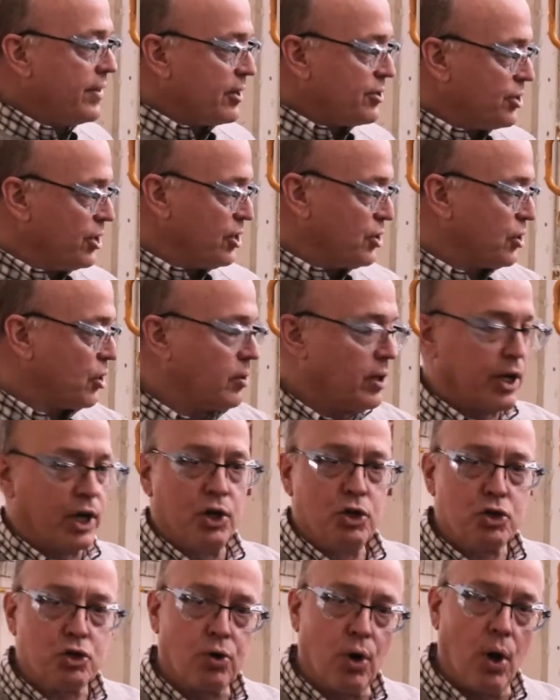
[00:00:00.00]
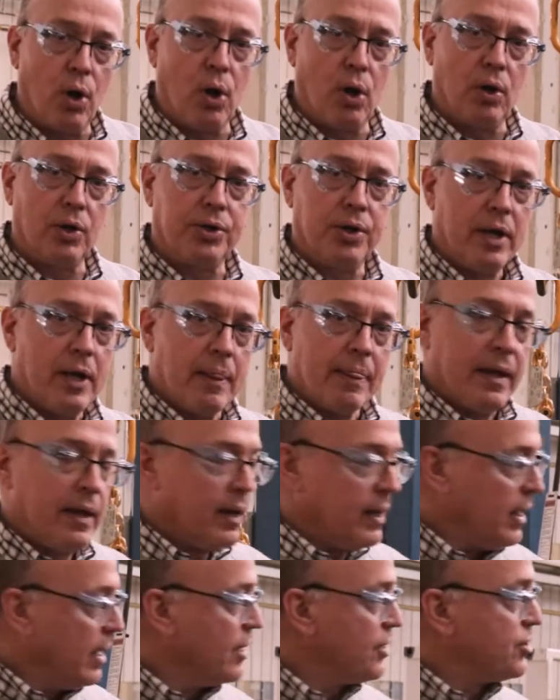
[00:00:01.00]
this is controlled
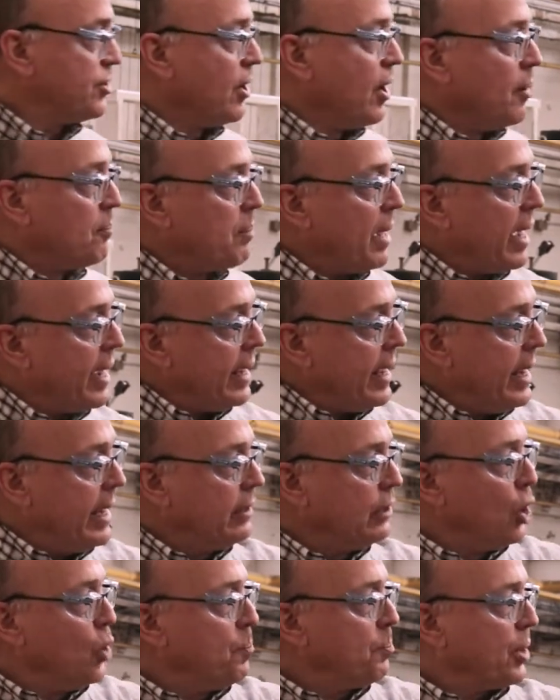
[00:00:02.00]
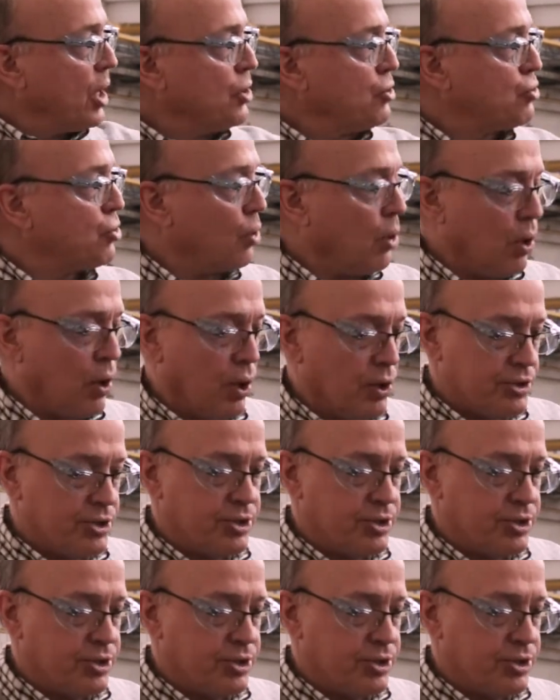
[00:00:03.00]
is by a loop control